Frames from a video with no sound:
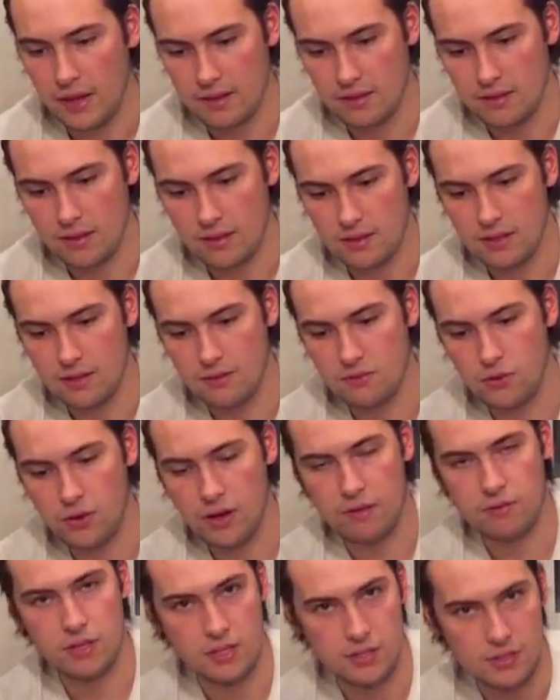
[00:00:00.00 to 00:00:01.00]
I think that if
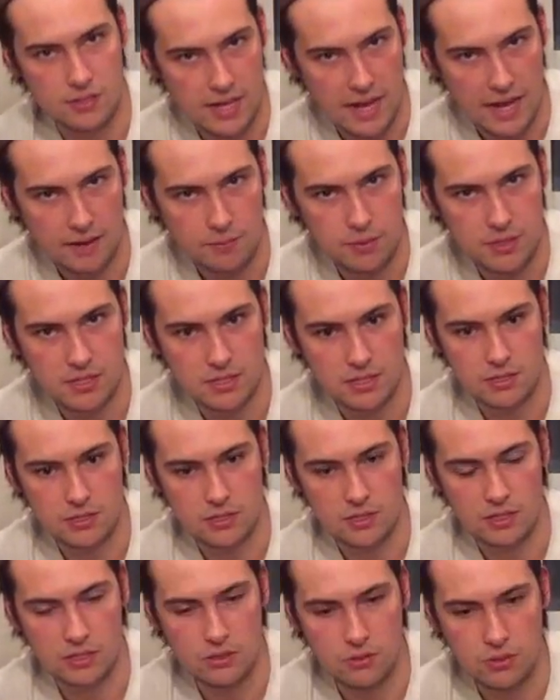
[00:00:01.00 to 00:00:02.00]
you have the exact
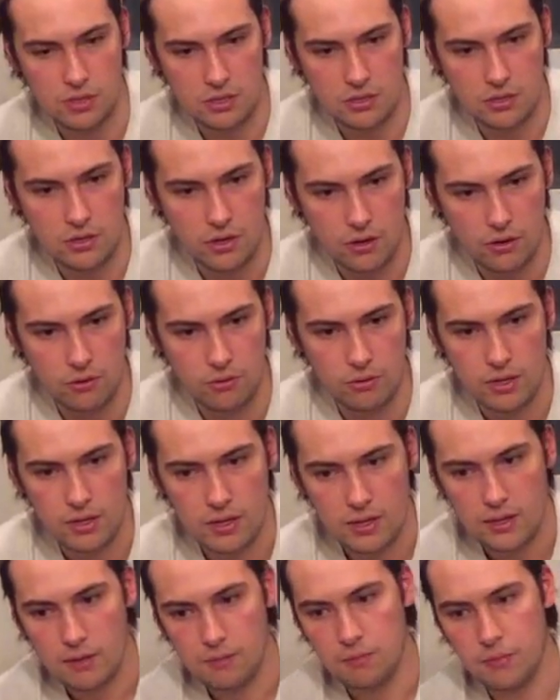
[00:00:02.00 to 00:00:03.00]
positioning, you can know
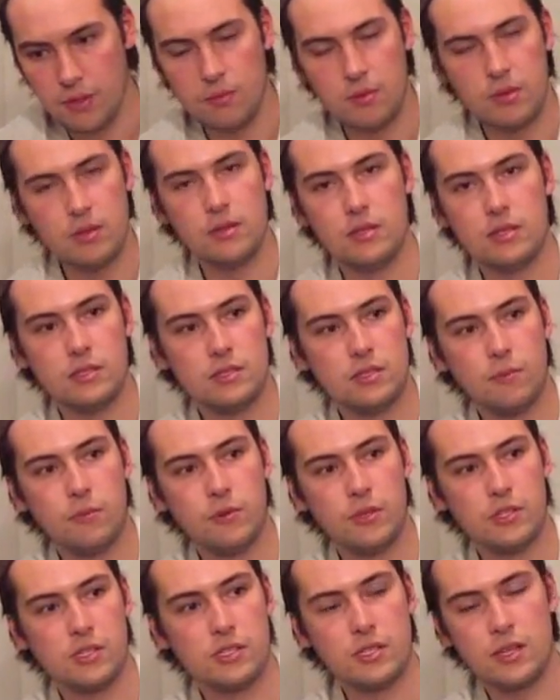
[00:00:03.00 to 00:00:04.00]
maybe
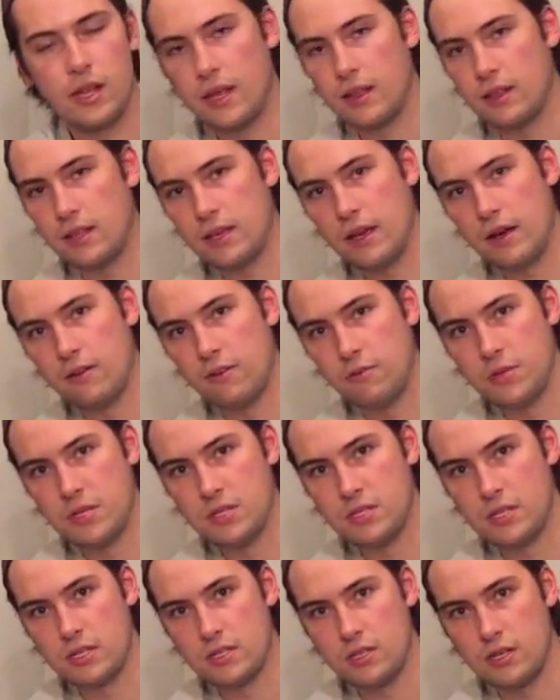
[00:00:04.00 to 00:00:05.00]
someone's slightly out of
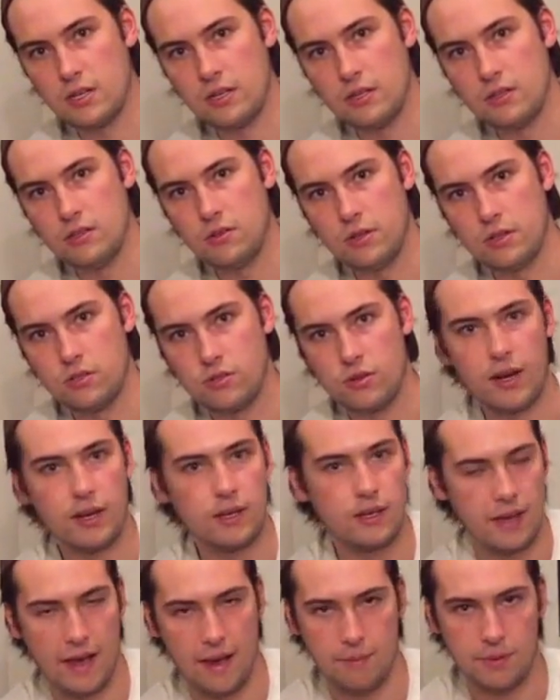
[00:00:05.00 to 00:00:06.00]
position and you can try
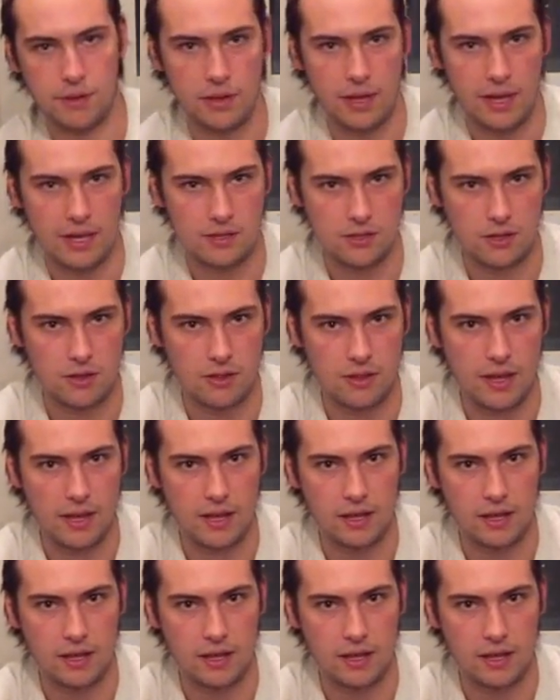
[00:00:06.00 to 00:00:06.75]
and capitalize on